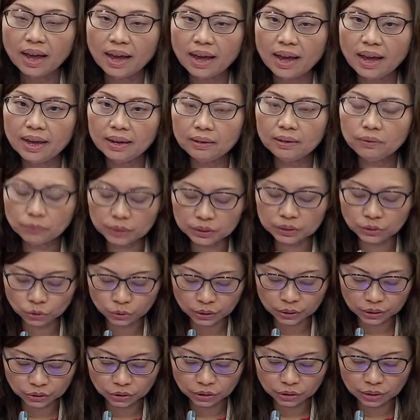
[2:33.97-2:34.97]
and
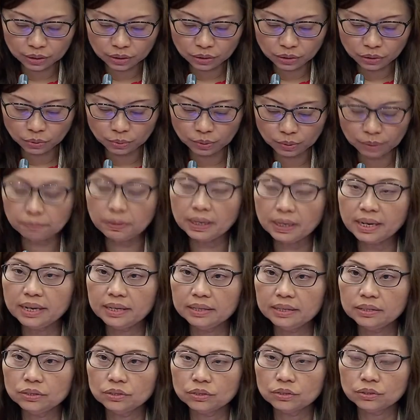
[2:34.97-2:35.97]
restrictions were
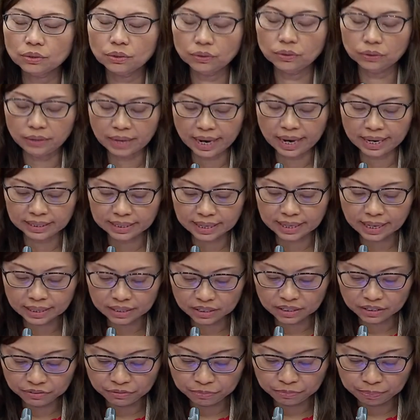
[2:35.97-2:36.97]
placed on
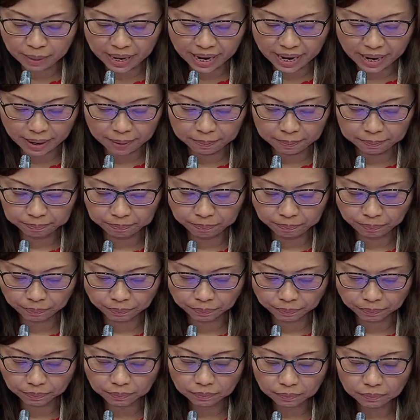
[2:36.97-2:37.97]
executive pay.
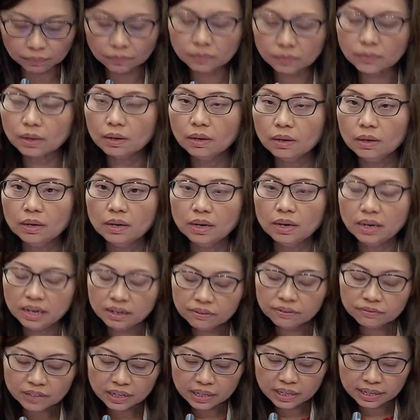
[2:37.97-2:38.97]

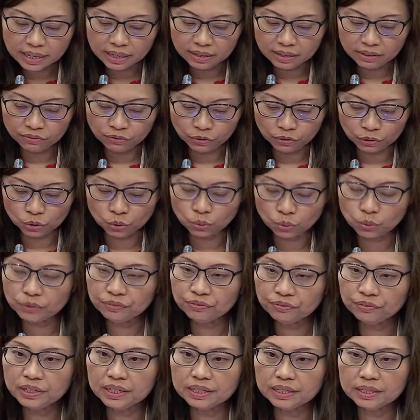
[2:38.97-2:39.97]
If the need for
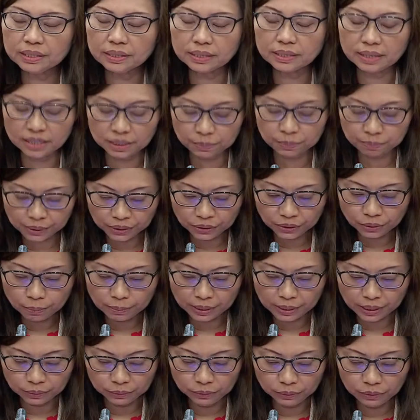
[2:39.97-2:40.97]
swiftness is
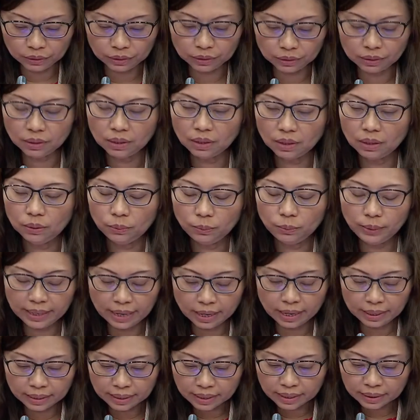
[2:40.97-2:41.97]
paramount, we
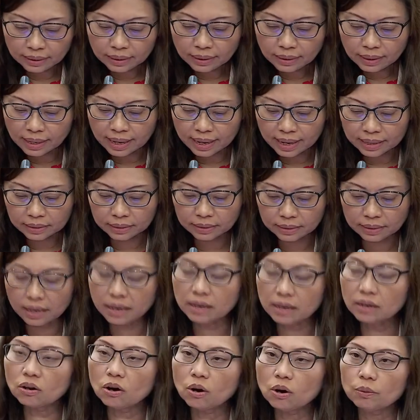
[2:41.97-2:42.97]
can nonetheless
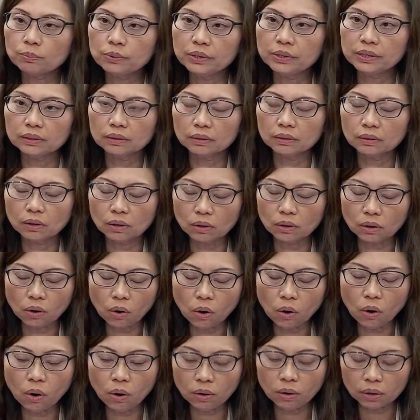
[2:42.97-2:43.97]
incorporate
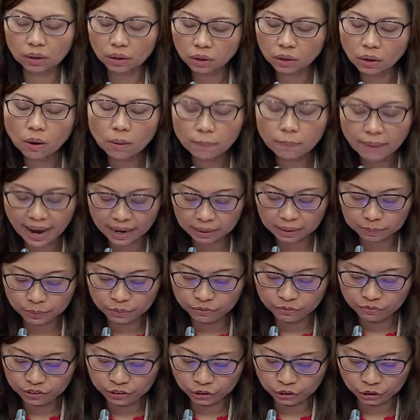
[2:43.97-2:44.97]
clawback
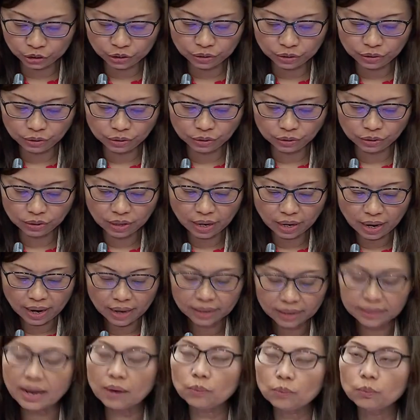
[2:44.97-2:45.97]
provisions
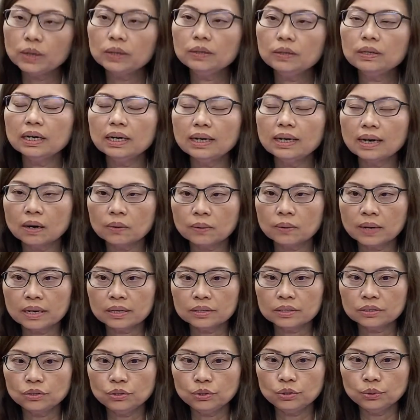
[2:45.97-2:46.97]
that will allow
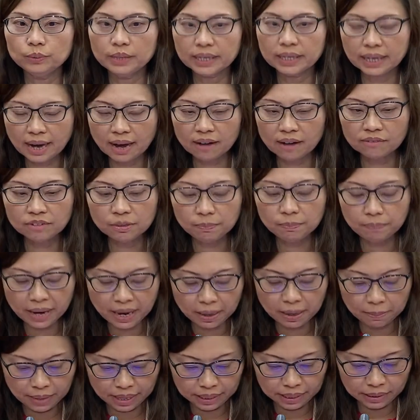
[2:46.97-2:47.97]
us to recover
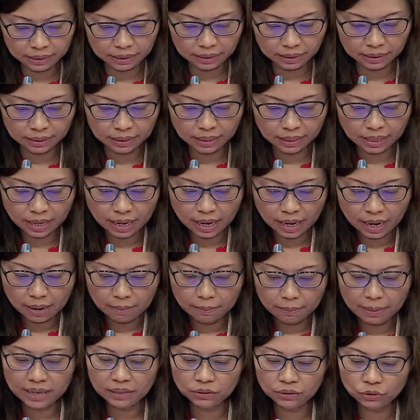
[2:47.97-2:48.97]
payments
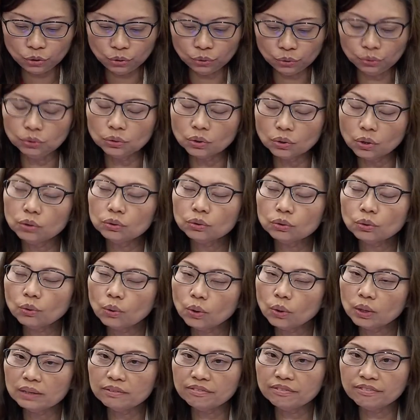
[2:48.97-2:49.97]
made to
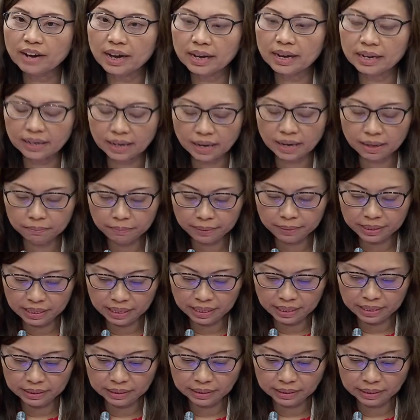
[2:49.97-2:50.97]
non-qualifying
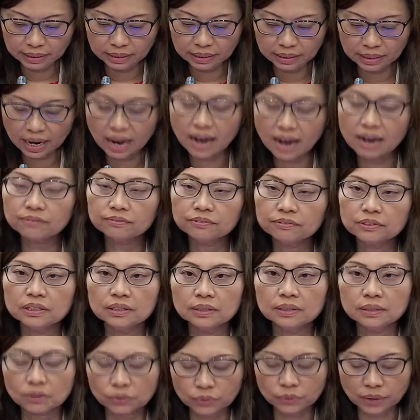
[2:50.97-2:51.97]
companies
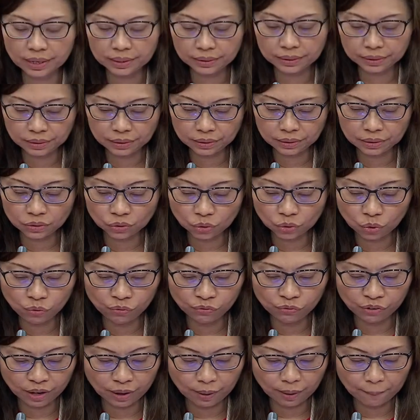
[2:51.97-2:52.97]
after the crisis is
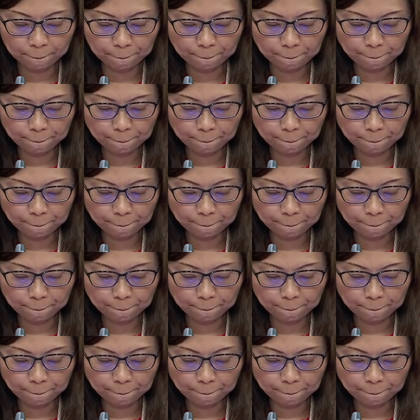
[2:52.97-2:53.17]
over.